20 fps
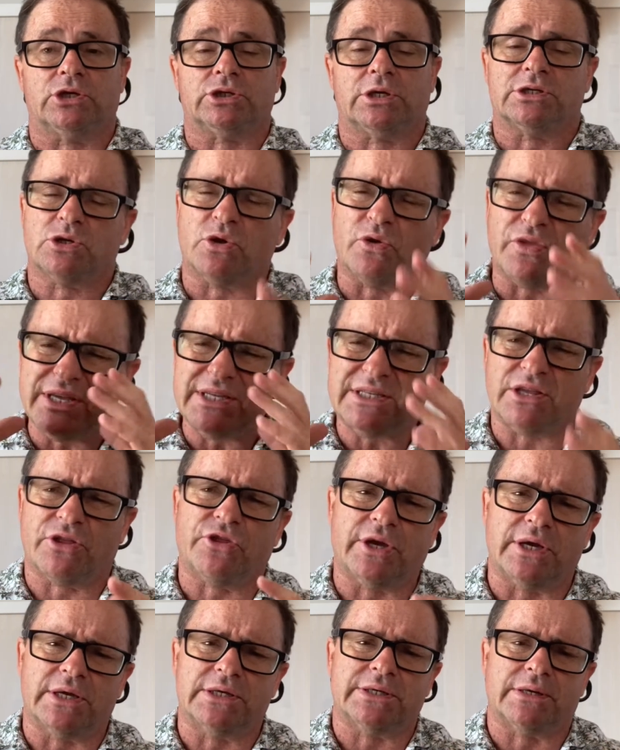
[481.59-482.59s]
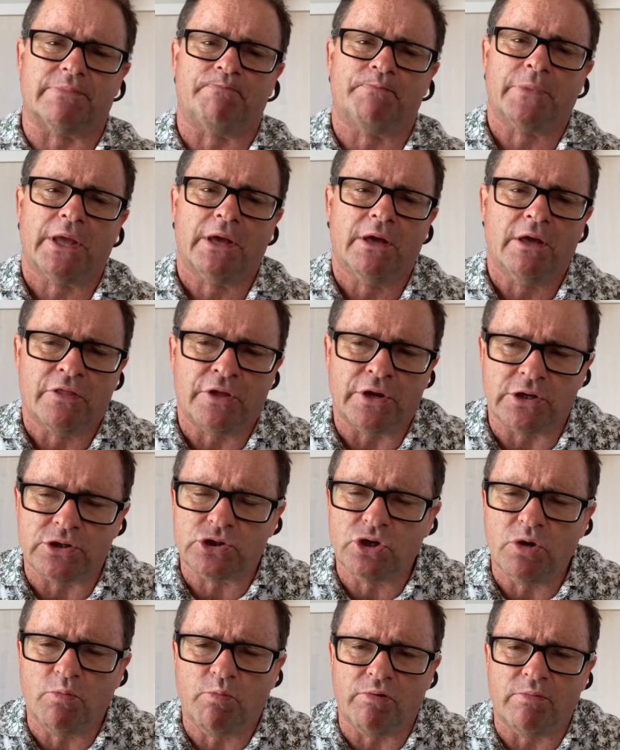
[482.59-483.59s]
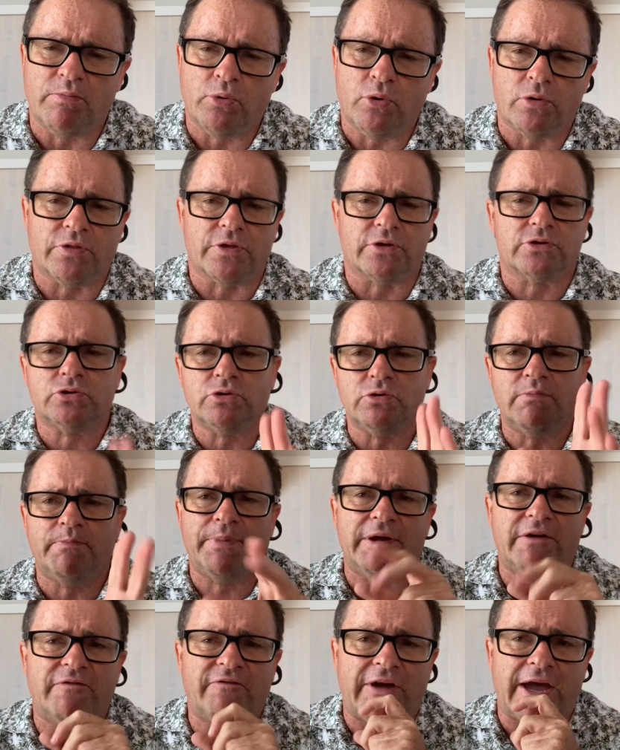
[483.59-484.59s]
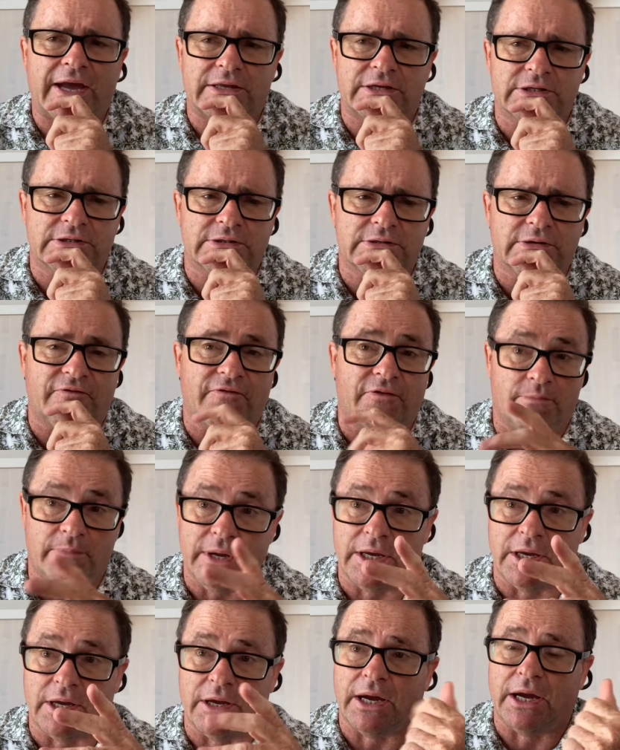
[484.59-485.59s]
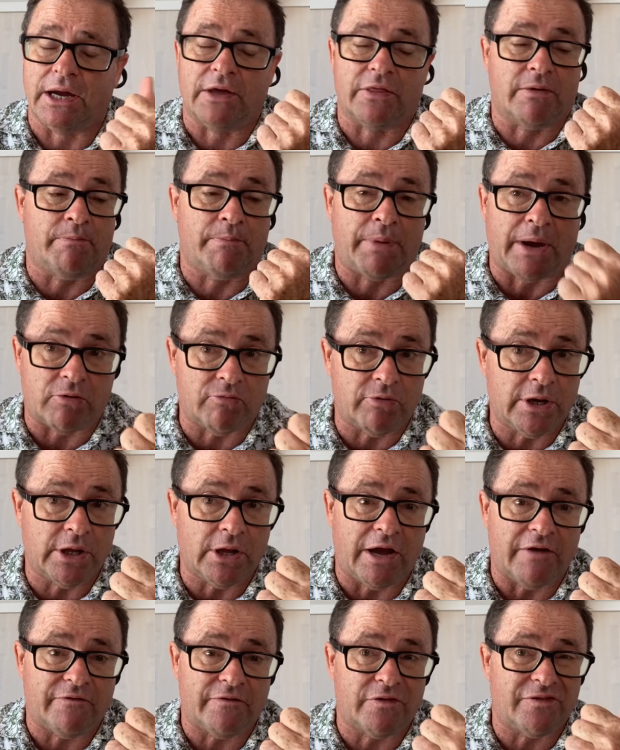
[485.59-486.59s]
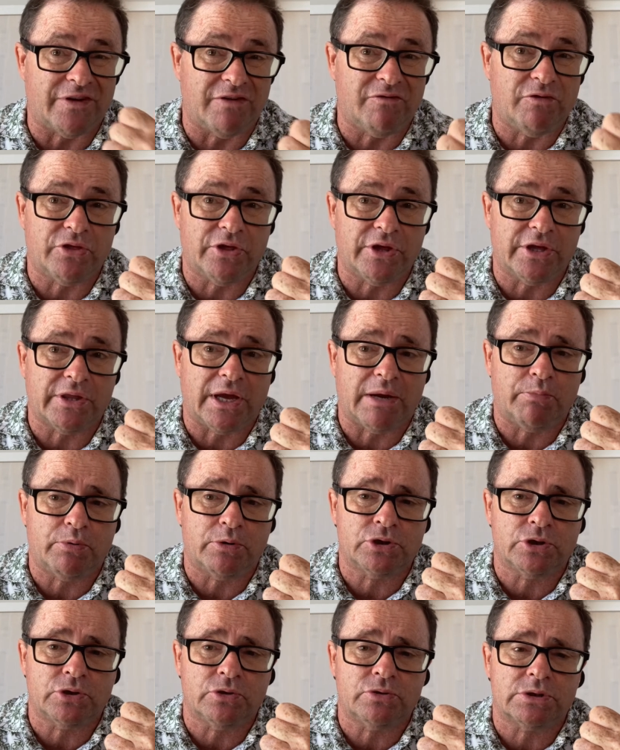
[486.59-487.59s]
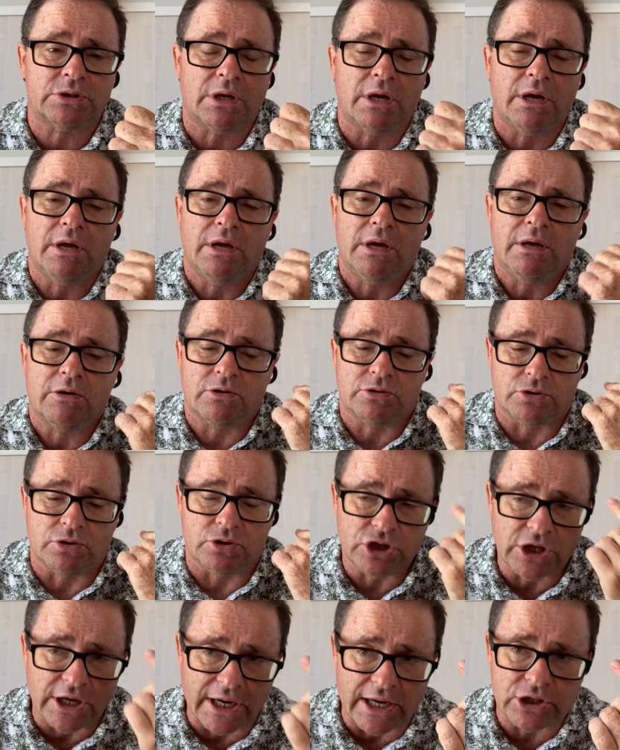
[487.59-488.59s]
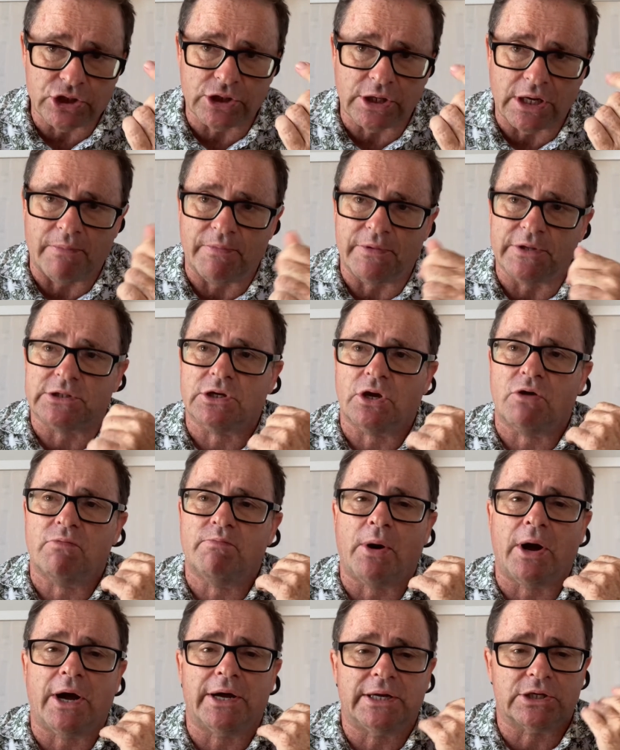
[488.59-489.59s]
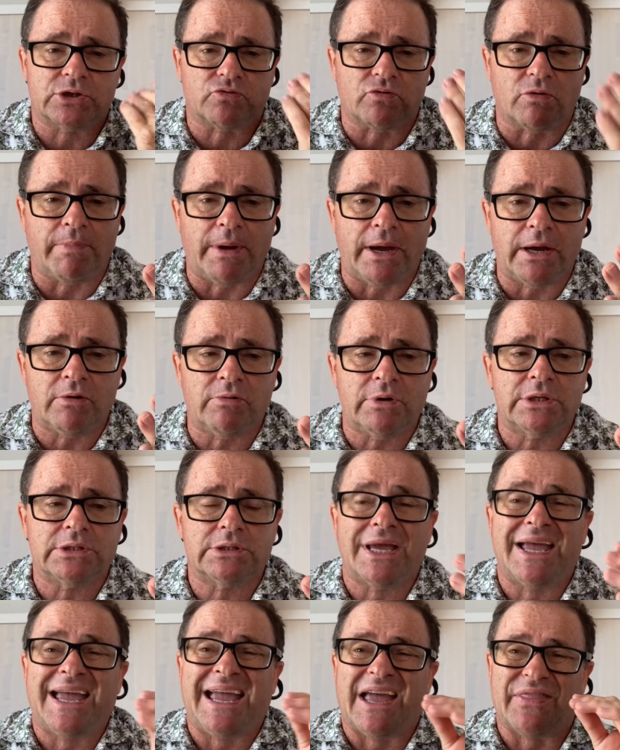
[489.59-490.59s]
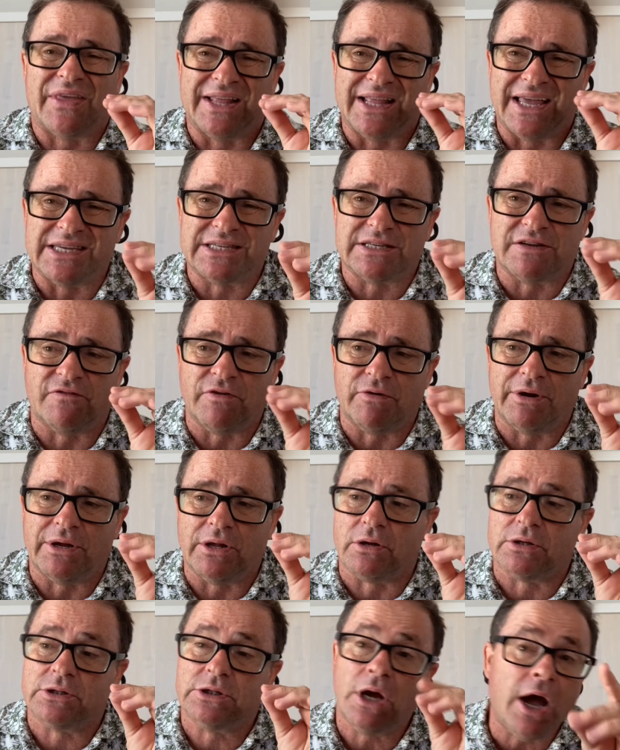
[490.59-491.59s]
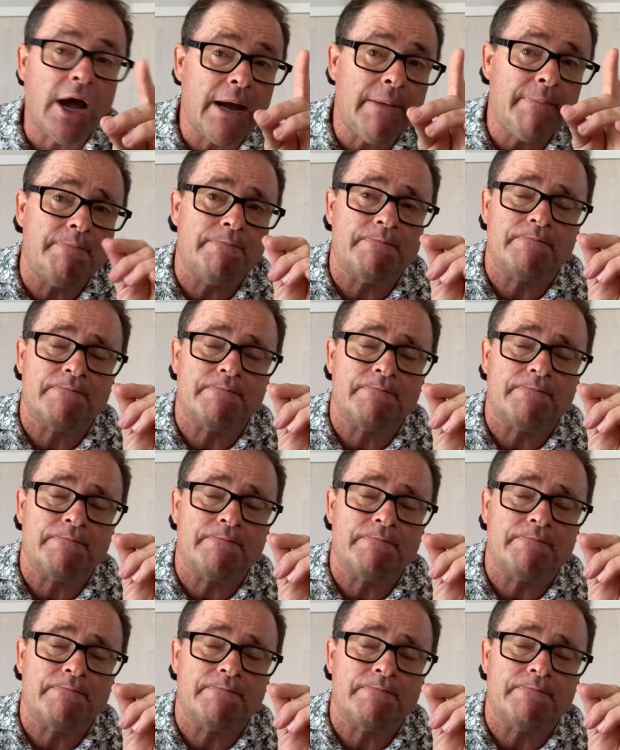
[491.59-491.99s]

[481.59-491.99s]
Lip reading: And so these are things that are super important. The two big factors for me are the battery life of everything they produce, because you charge it up, there's no buying extra batteries, and they last a very long time.